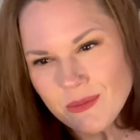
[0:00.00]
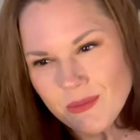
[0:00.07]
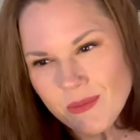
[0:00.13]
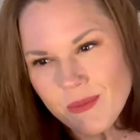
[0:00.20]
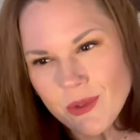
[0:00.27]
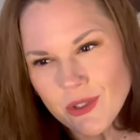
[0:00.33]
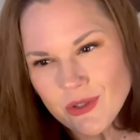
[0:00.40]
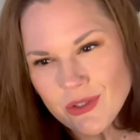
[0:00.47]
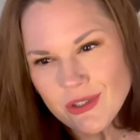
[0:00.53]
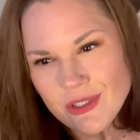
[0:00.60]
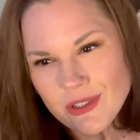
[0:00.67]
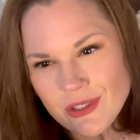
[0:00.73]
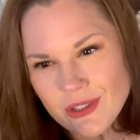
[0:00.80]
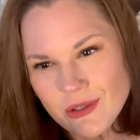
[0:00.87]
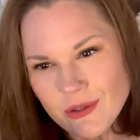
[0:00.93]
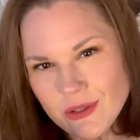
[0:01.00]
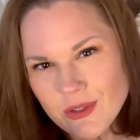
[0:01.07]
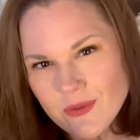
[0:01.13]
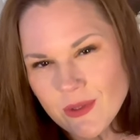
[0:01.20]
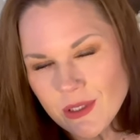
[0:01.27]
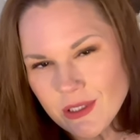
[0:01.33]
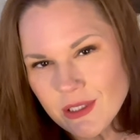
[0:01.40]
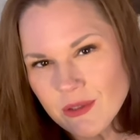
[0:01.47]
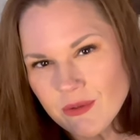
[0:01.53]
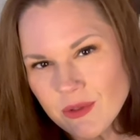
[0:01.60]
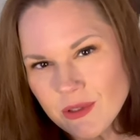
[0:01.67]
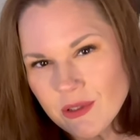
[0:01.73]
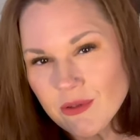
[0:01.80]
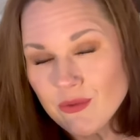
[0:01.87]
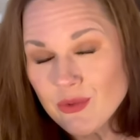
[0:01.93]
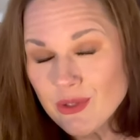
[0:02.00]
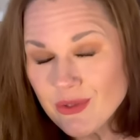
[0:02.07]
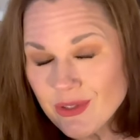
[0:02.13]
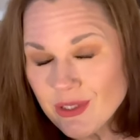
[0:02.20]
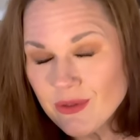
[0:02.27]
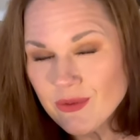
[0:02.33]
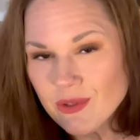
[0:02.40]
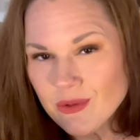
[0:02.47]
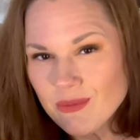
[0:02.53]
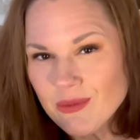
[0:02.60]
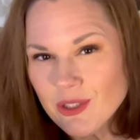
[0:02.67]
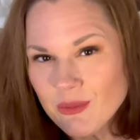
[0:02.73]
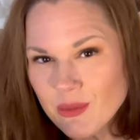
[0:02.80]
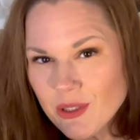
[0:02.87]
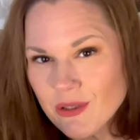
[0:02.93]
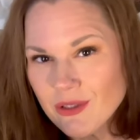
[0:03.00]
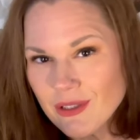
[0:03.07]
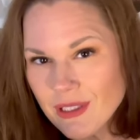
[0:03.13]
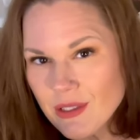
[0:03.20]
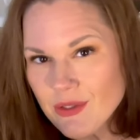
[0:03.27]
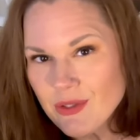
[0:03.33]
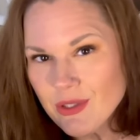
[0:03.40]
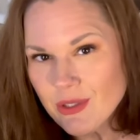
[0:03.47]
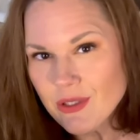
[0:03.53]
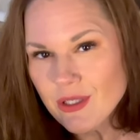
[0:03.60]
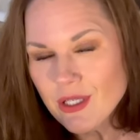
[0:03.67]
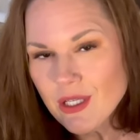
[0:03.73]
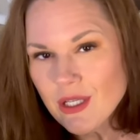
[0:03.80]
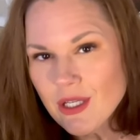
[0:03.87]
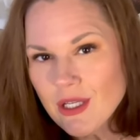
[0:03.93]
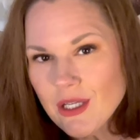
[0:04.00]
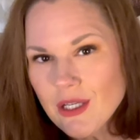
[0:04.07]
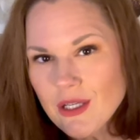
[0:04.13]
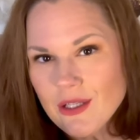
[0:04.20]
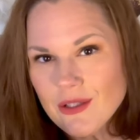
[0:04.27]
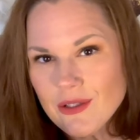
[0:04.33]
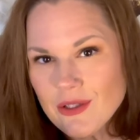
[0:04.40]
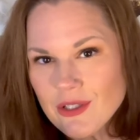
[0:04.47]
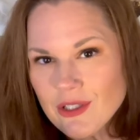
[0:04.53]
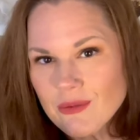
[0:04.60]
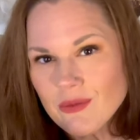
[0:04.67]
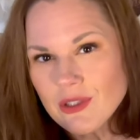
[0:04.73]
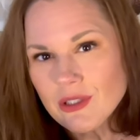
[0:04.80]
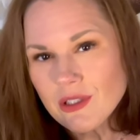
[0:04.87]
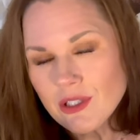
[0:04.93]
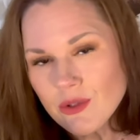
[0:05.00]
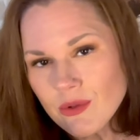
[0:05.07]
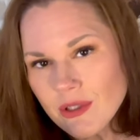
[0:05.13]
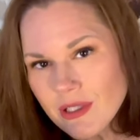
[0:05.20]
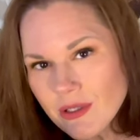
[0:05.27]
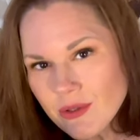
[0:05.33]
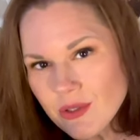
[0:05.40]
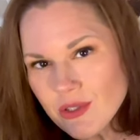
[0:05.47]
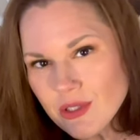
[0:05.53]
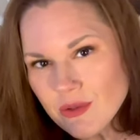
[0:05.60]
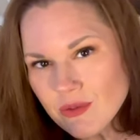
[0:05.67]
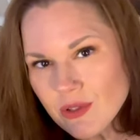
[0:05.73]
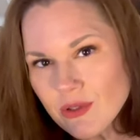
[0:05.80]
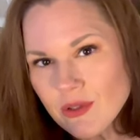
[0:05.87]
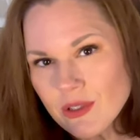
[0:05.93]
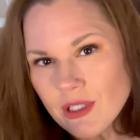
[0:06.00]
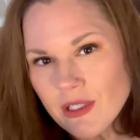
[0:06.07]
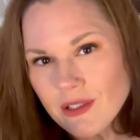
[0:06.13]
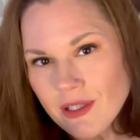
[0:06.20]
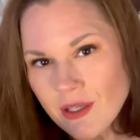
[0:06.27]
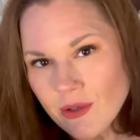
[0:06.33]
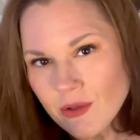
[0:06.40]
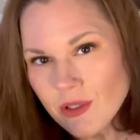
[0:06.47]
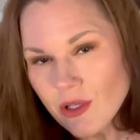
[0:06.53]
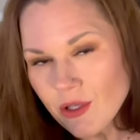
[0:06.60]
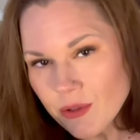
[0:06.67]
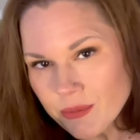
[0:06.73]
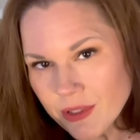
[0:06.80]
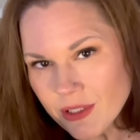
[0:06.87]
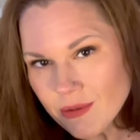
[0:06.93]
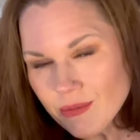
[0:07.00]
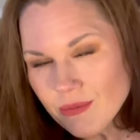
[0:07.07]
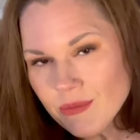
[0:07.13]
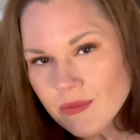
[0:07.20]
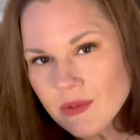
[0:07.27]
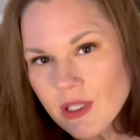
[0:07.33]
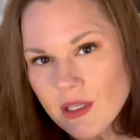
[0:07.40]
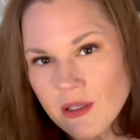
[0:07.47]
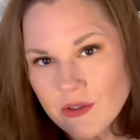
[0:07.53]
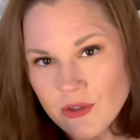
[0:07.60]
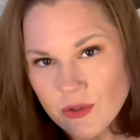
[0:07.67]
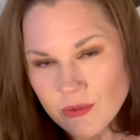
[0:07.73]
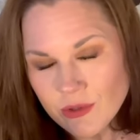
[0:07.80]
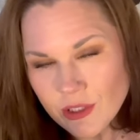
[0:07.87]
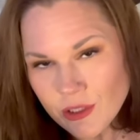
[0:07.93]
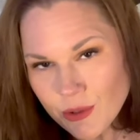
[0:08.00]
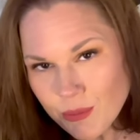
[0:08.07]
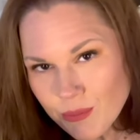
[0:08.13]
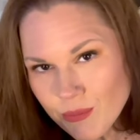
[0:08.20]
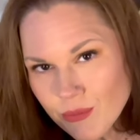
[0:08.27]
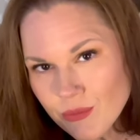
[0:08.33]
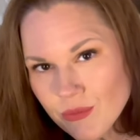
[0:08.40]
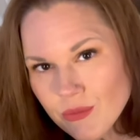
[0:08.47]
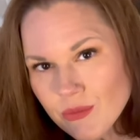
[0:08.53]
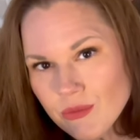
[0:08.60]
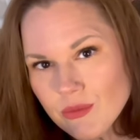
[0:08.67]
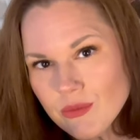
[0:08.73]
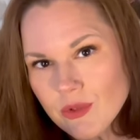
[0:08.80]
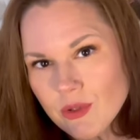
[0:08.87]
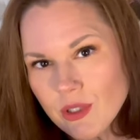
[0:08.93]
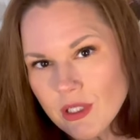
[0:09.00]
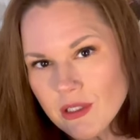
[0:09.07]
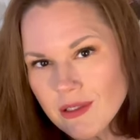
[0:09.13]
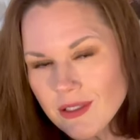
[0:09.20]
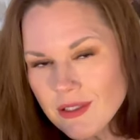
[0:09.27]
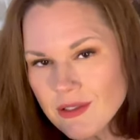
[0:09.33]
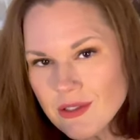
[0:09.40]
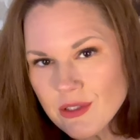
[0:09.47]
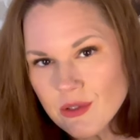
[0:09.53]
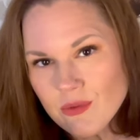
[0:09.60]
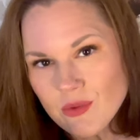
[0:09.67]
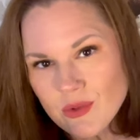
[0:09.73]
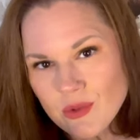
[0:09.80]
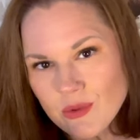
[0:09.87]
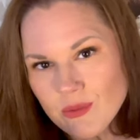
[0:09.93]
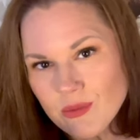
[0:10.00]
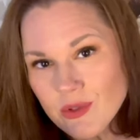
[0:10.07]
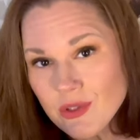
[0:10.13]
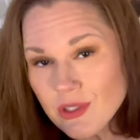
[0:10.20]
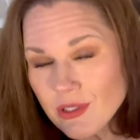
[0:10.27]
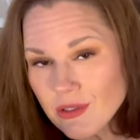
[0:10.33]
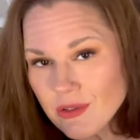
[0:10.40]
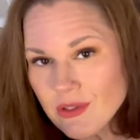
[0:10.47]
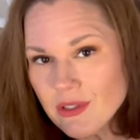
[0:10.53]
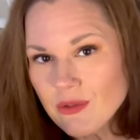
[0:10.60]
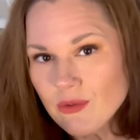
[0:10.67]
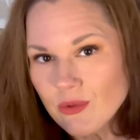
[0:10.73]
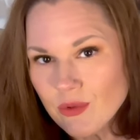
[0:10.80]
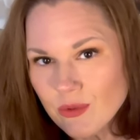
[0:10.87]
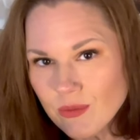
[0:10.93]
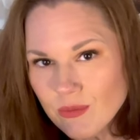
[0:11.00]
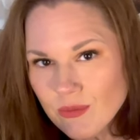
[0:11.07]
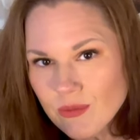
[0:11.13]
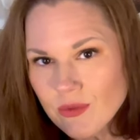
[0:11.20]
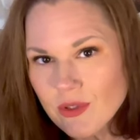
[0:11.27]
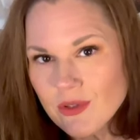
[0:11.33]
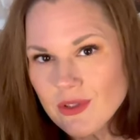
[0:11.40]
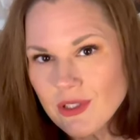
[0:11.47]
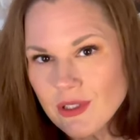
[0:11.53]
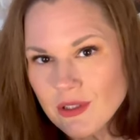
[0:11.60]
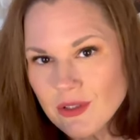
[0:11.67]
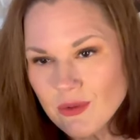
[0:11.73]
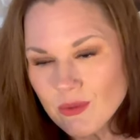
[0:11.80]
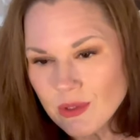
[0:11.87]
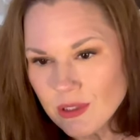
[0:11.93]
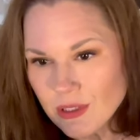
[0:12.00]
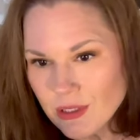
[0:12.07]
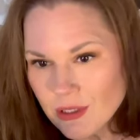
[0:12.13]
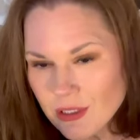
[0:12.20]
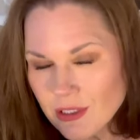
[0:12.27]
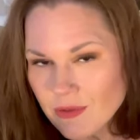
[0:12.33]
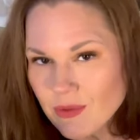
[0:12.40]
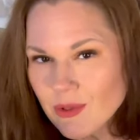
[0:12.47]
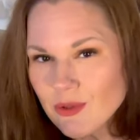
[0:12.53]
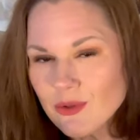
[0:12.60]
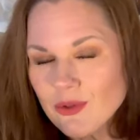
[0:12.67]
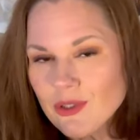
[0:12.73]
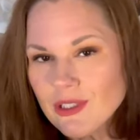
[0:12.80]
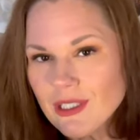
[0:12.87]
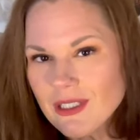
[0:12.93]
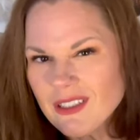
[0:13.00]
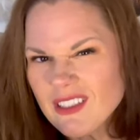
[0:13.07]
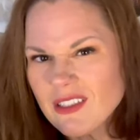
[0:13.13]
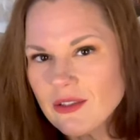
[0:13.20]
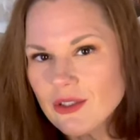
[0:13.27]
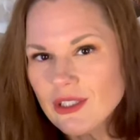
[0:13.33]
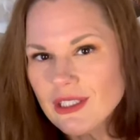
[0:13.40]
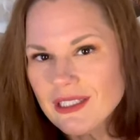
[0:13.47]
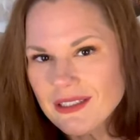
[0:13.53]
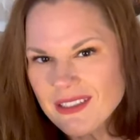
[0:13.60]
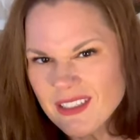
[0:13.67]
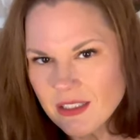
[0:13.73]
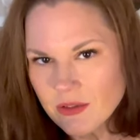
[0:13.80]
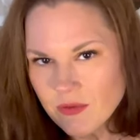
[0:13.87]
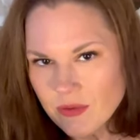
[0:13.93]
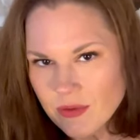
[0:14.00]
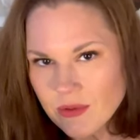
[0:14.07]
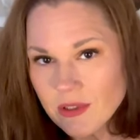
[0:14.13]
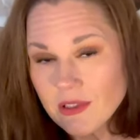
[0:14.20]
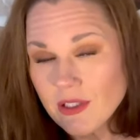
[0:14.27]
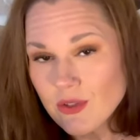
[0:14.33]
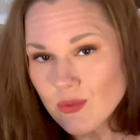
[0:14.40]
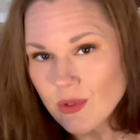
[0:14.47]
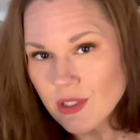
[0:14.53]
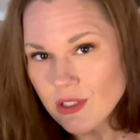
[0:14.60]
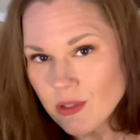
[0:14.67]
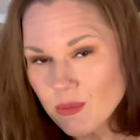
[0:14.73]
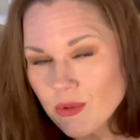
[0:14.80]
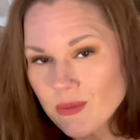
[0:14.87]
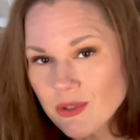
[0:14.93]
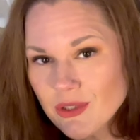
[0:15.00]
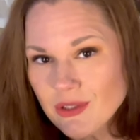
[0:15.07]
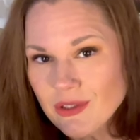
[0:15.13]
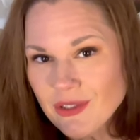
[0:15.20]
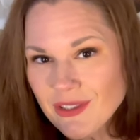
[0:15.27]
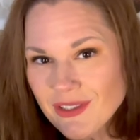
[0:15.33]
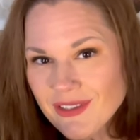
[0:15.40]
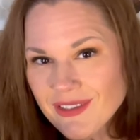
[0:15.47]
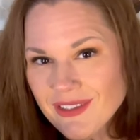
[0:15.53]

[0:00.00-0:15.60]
March this year looks very different and feels different compared to last year. There's something that you're allowing yourself to look at now calmly and on your own time. Okay, and it's difficult. You're saying it's difficult. You're saying it's really difficult, Christina, to look at this stuff. That's why you need permission, honey.